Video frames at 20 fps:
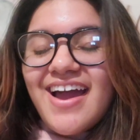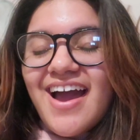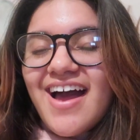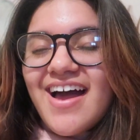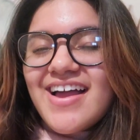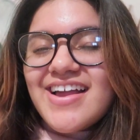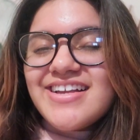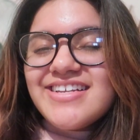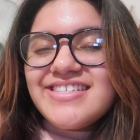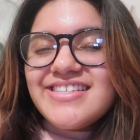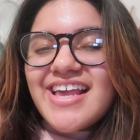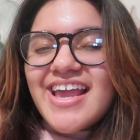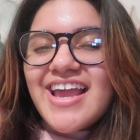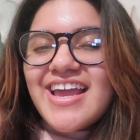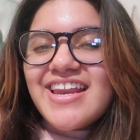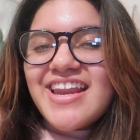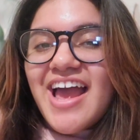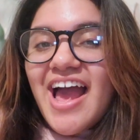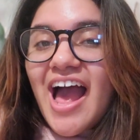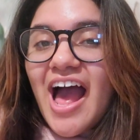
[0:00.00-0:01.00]
guys,
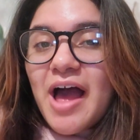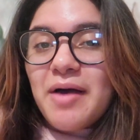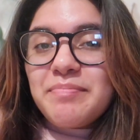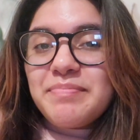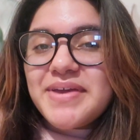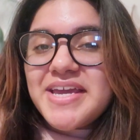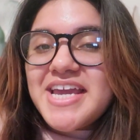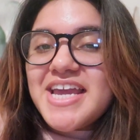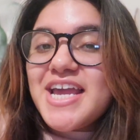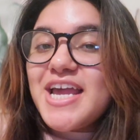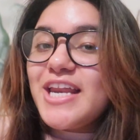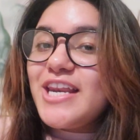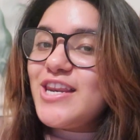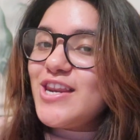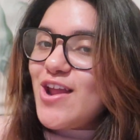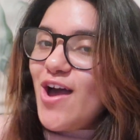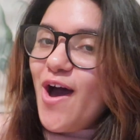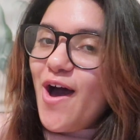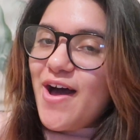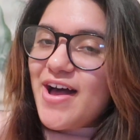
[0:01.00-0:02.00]
and happy
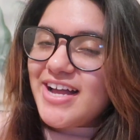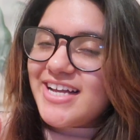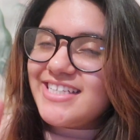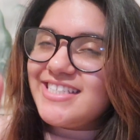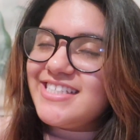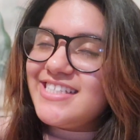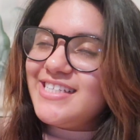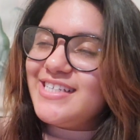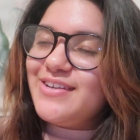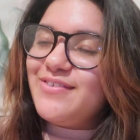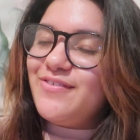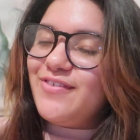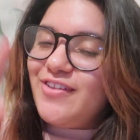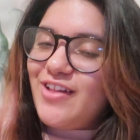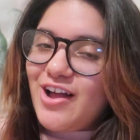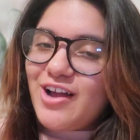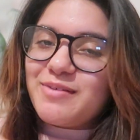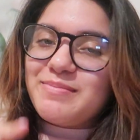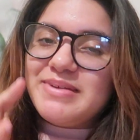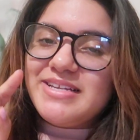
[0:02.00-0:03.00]
not
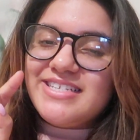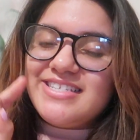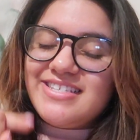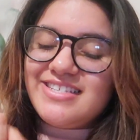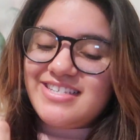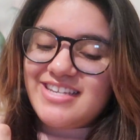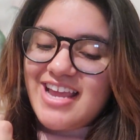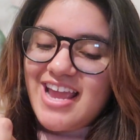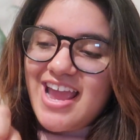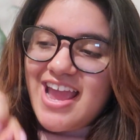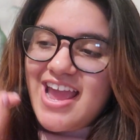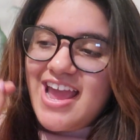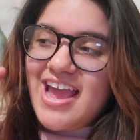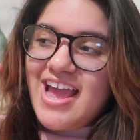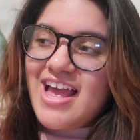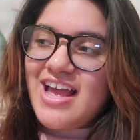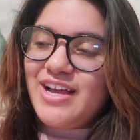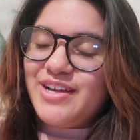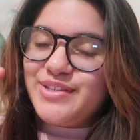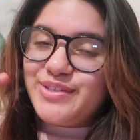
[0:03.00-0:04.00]
Vlogmas
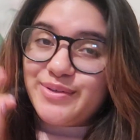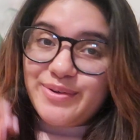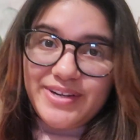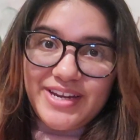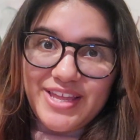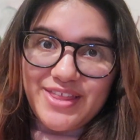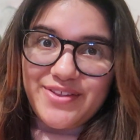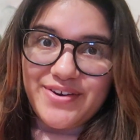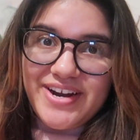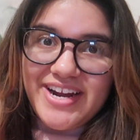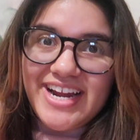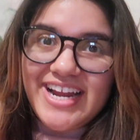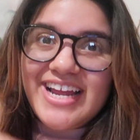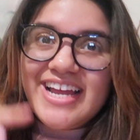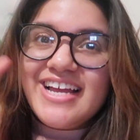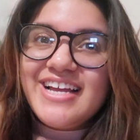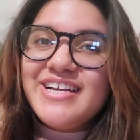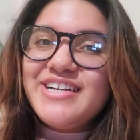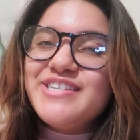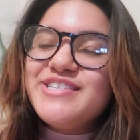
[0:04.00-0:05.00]
Day 23.
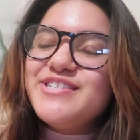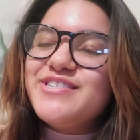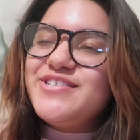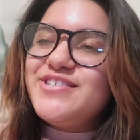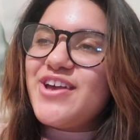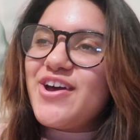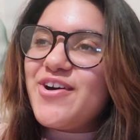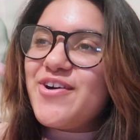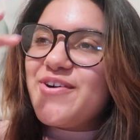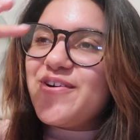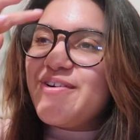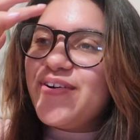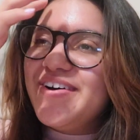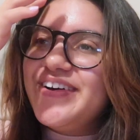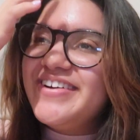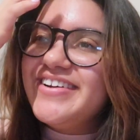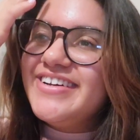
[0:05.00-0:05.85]
So